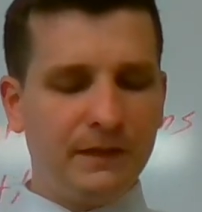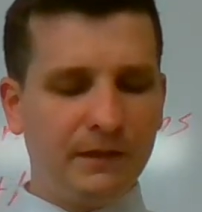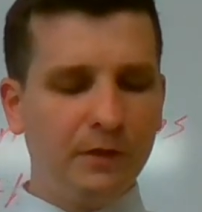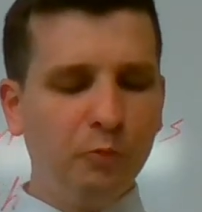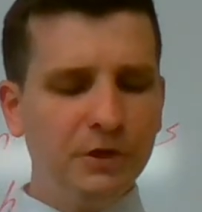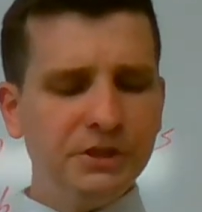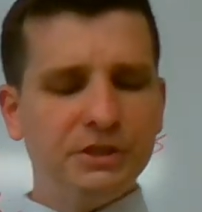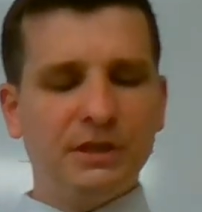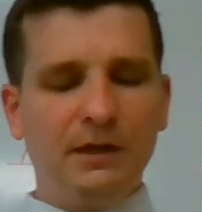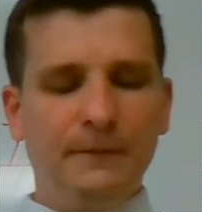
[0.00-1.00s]
The
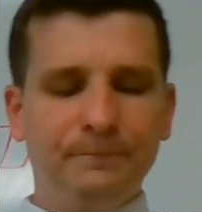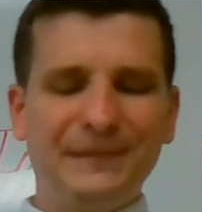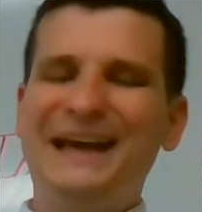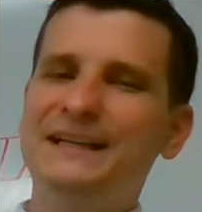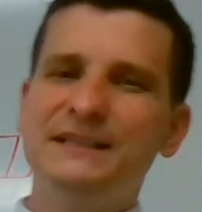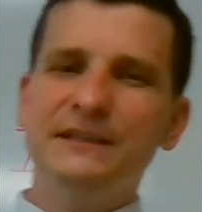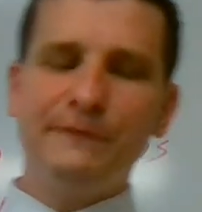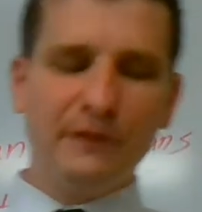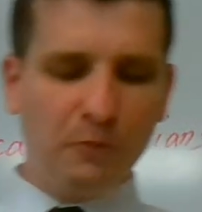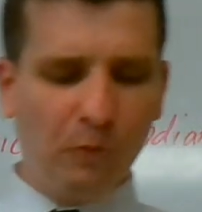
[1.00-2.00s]
Wichita had a
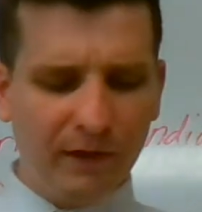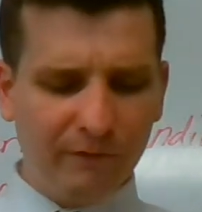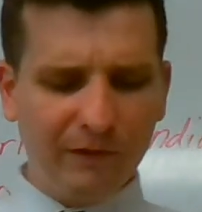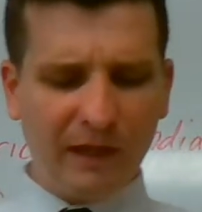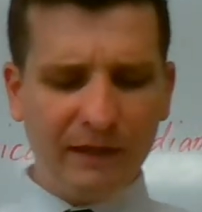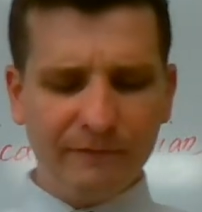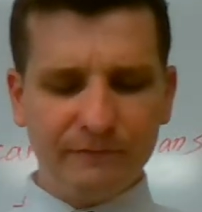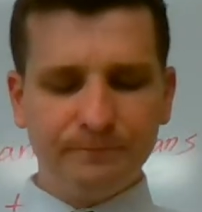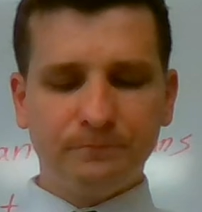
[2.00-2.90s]
different way of life.